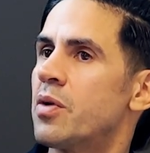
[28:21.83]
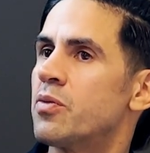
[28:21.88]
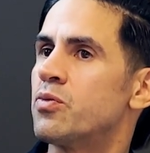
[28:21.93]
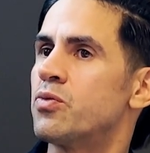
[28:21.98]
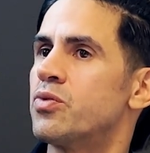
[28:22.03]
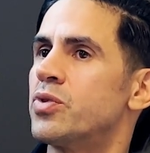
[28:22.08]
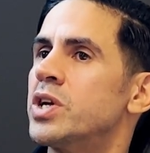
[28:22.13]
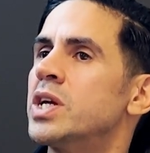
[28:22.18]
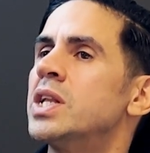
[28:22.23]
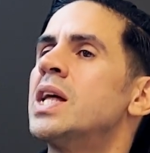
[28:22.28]

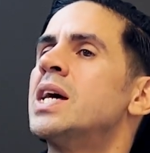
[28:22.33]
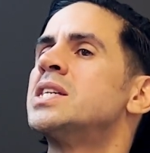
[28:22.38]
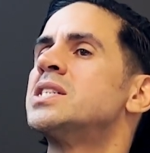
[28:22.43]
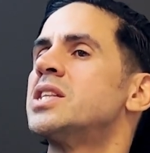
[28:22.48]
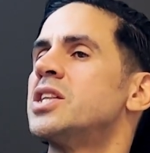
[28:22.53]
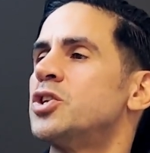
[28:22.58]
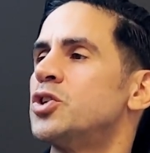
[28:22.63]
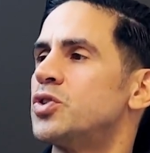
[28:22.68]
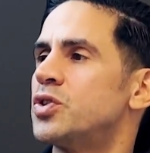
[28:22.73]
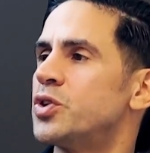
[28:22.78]
realizing
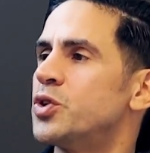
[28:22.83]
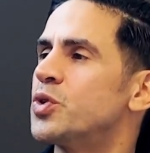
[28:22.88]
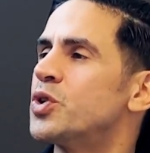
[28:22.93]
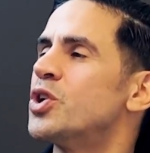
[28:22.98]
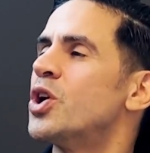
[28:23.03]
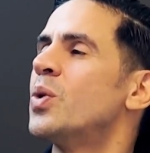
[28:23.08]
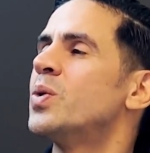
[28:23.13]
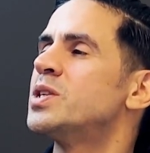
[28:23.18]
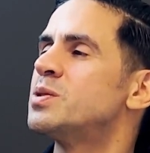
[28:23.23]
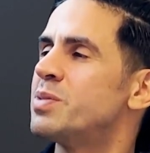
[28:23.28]
that you can
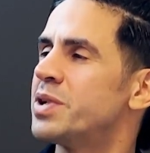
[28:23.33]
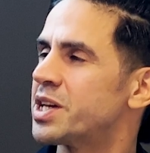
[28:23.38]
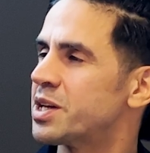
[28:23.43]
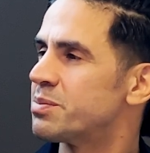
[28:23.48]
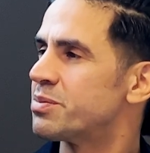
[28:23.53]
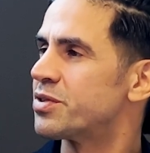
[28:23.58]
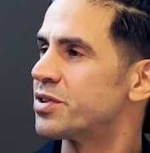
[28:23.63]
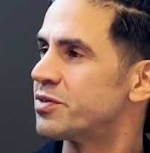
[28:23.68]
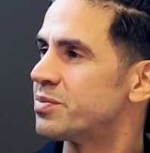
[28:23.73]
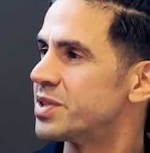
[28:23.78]
always make
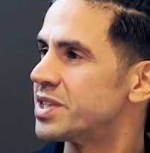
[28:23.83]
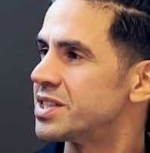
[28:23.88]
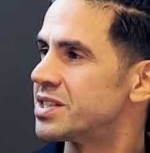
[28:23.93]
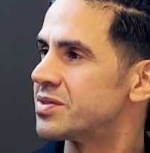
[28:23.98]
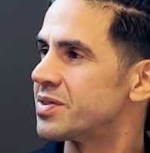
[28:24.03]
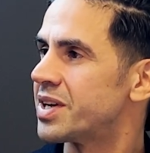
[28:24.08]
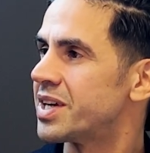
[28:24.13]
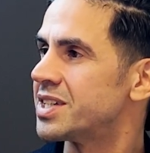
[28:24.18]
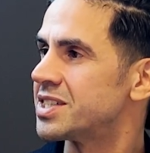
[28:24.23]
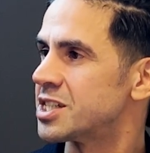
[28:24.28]
improvements, right?